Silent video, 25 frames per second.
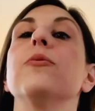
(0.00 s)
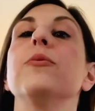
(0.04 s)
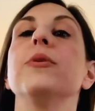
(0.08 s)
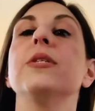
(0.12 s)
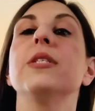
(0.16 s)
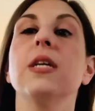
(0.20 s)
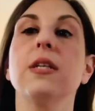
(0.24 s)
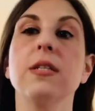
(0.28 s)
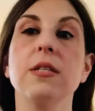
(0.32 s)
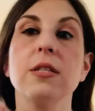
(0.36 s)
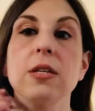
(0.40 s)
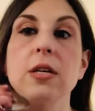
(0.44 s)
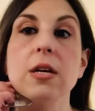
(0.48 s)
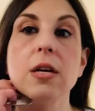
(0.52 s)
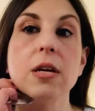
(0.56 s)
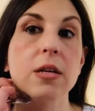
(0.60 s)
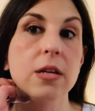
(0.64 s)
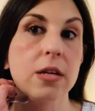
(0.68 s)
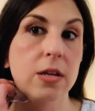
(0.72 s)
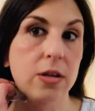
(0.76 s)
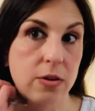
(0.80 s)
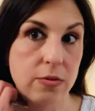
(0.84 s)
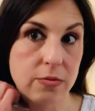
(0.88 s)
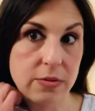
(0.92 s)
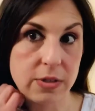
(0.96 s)
we tend to,
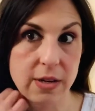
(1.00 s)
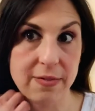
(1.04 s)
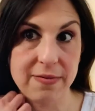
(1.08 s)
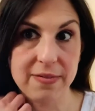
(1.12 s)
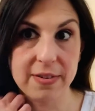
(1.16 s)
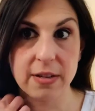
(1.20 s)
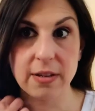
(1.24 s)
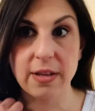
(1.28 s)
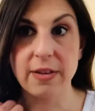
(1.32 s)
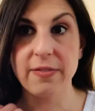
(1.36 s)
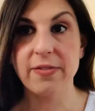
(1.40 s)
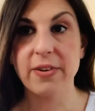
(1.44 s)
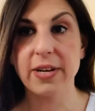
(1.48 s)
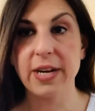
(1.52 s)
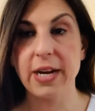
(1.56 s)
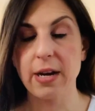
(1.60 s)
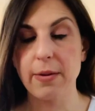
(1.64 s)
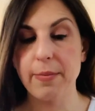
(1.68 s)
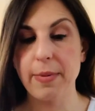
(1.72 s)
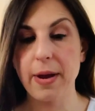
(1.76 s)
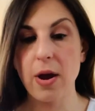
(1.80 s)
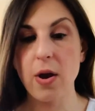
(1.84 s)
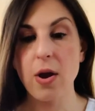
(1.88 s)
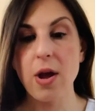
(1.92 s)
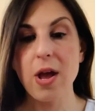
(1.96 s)
you know, definitely forget
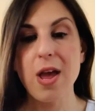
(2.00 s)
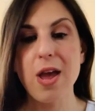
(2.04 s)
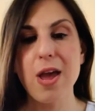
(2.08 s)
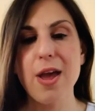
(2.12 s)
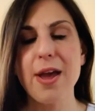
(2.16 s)
about.